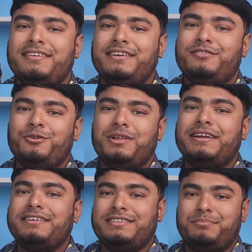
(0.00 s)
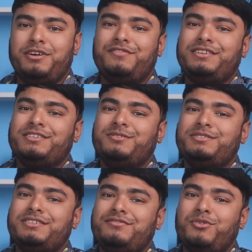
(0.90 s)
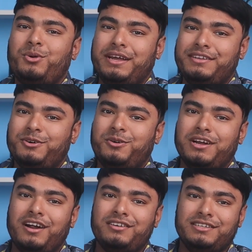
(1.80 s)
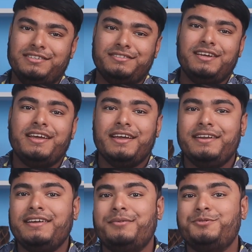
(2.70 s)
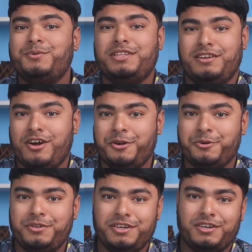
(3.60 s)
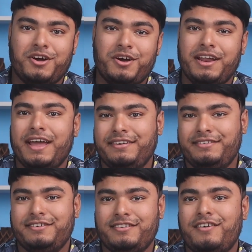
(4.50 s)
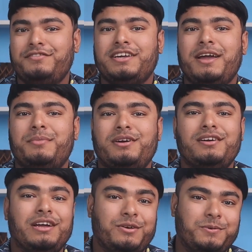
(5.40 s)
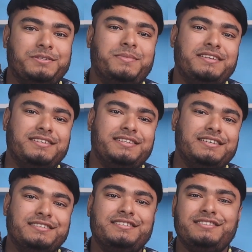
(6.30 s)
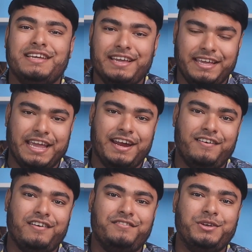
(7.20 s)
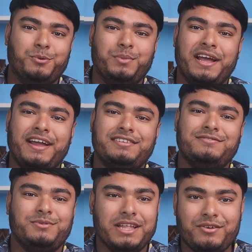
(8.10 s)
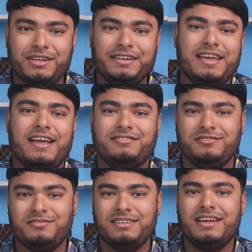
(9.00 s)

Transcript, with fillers: LED Grow Light is a perfect solution for indoor gardening. It comes with an auto turn on and turn off timer, which makes it easy to take care of your plants without any hassle.